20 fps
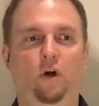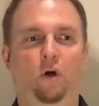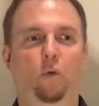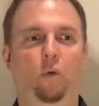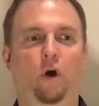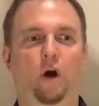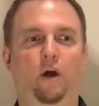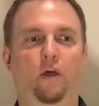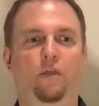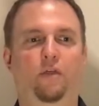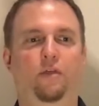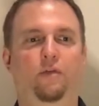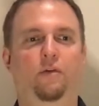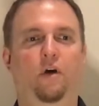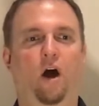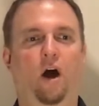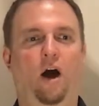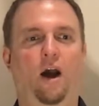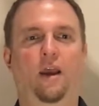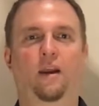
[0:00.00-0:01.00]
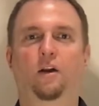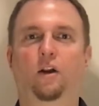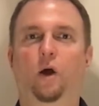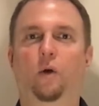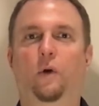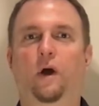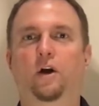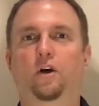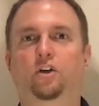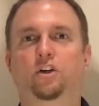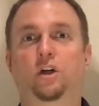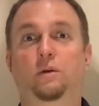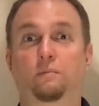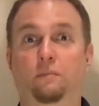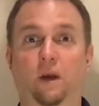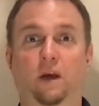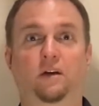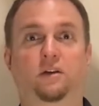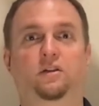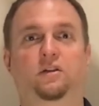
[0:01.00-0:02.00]
with high and low energy
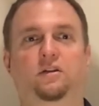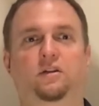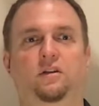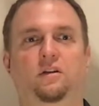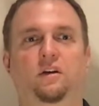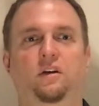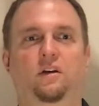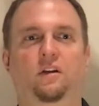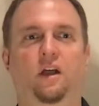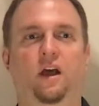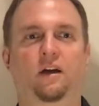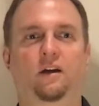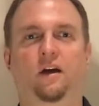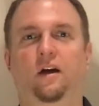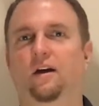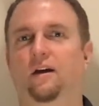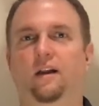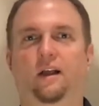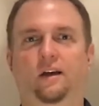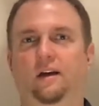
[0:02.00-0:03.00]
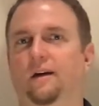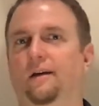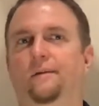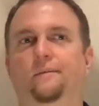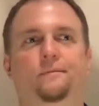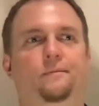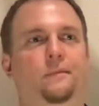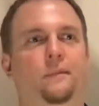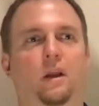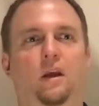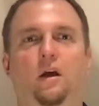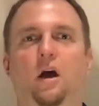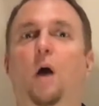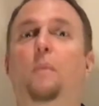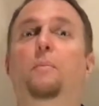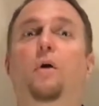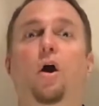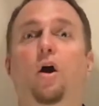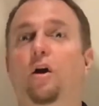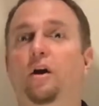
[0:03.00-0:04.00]
mixed, like a
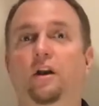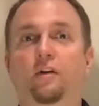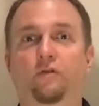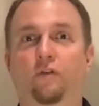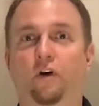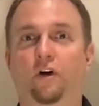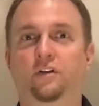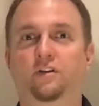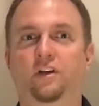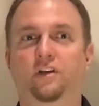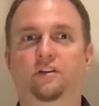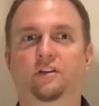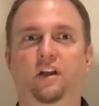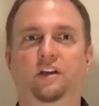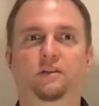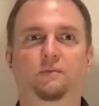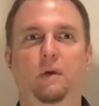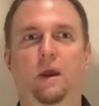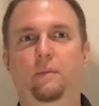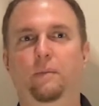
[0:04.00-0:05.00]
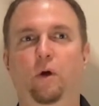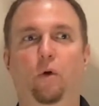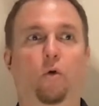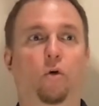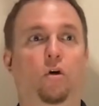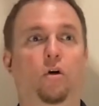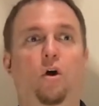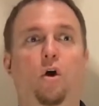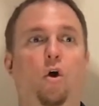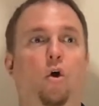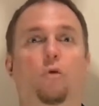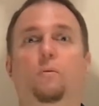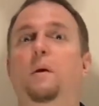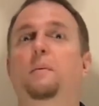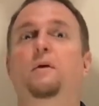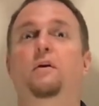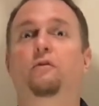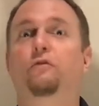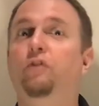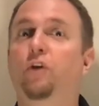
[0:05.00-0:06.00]
party, for instance, that's maybe
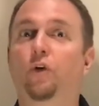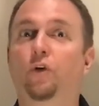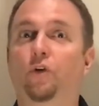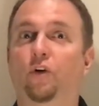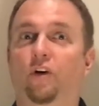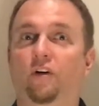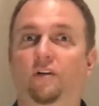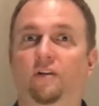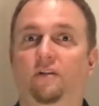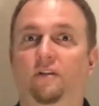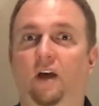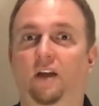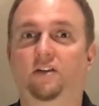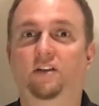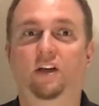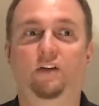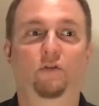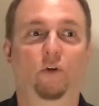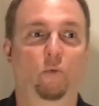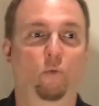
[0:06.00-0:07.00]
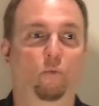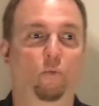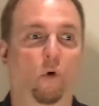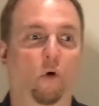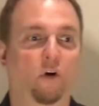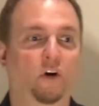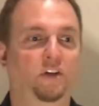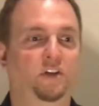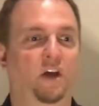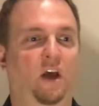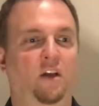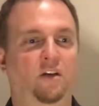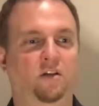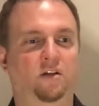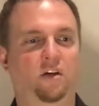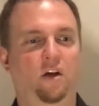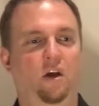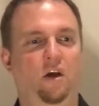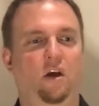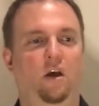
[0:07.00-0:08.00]
a funeral that's even more
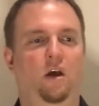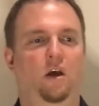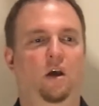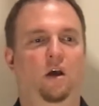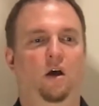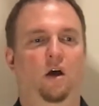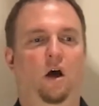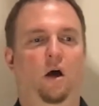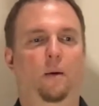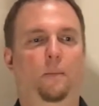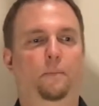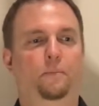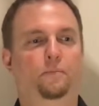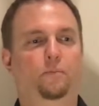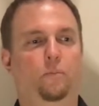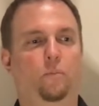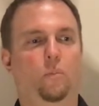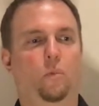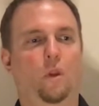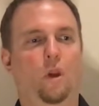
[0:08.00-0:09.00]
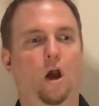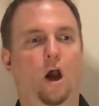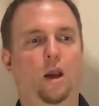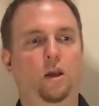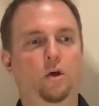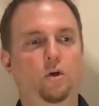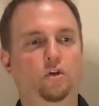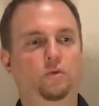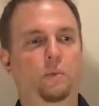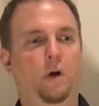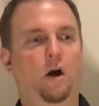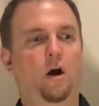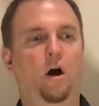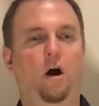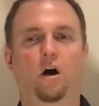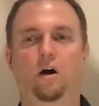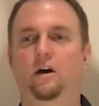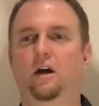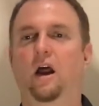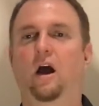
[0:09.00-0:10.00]
intense. I use my
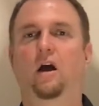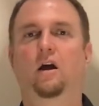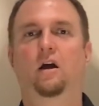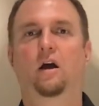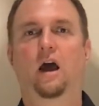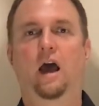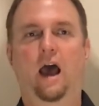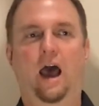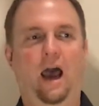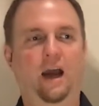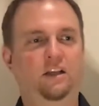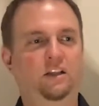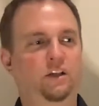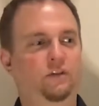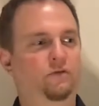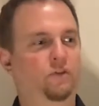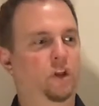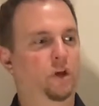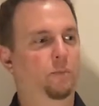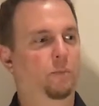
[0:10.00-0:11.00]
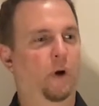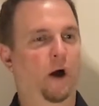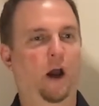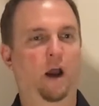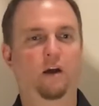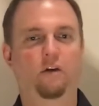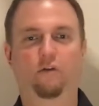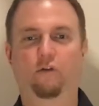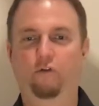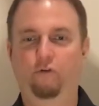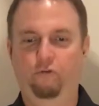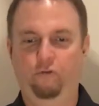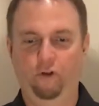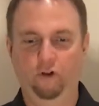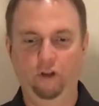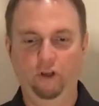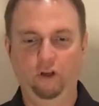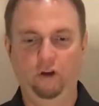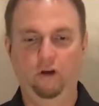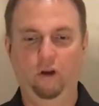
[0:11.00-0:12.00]
heart actively by
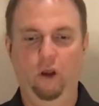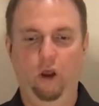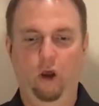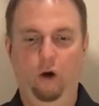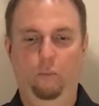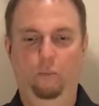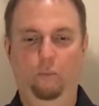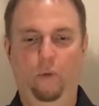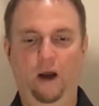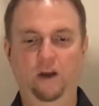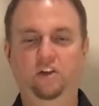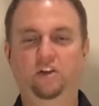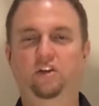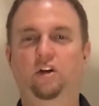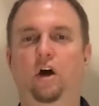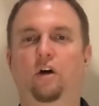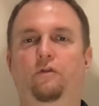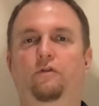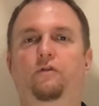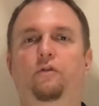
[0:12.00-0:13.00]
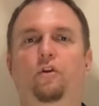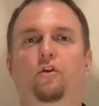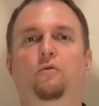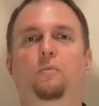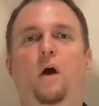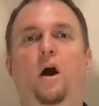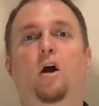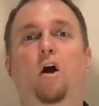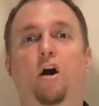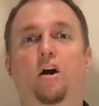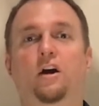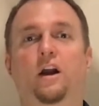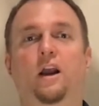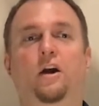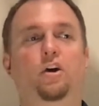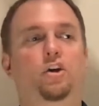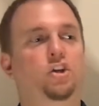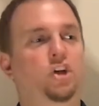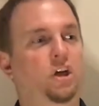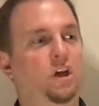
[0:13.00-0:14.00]
filling myself full of my heart
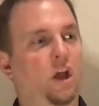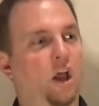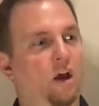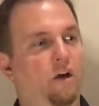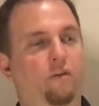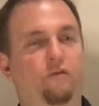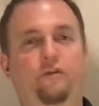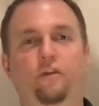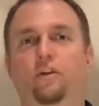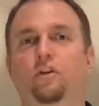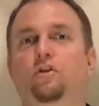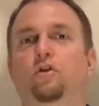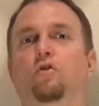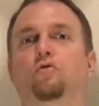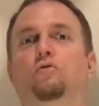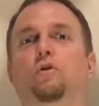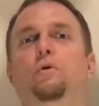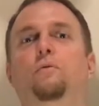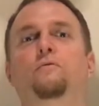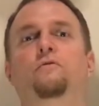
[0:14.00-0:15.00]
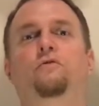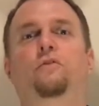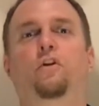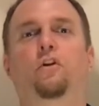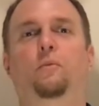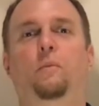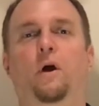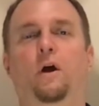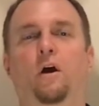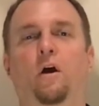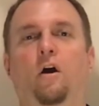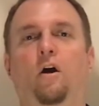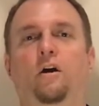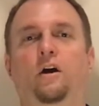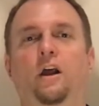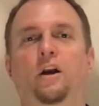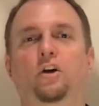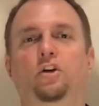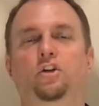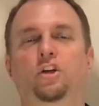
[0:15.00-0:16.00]
energy, filling the room full of my
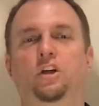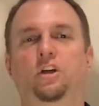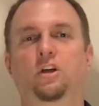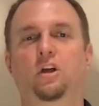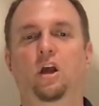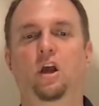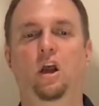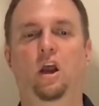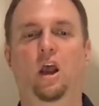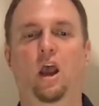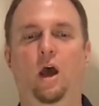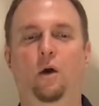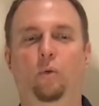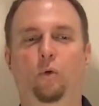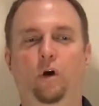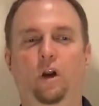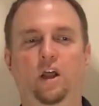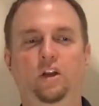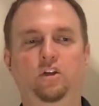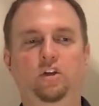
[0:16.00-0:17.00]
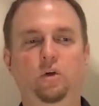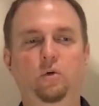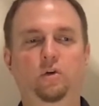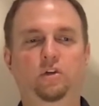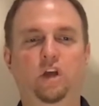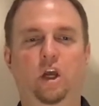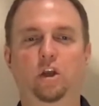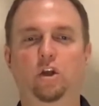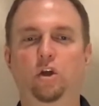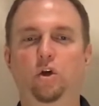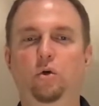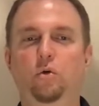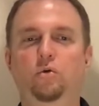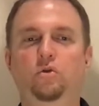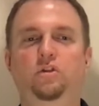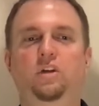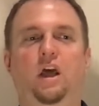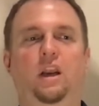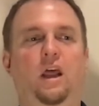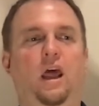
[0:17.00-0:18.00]
heart energy. And what I do is I
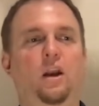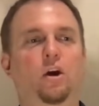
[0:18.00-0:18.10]
use that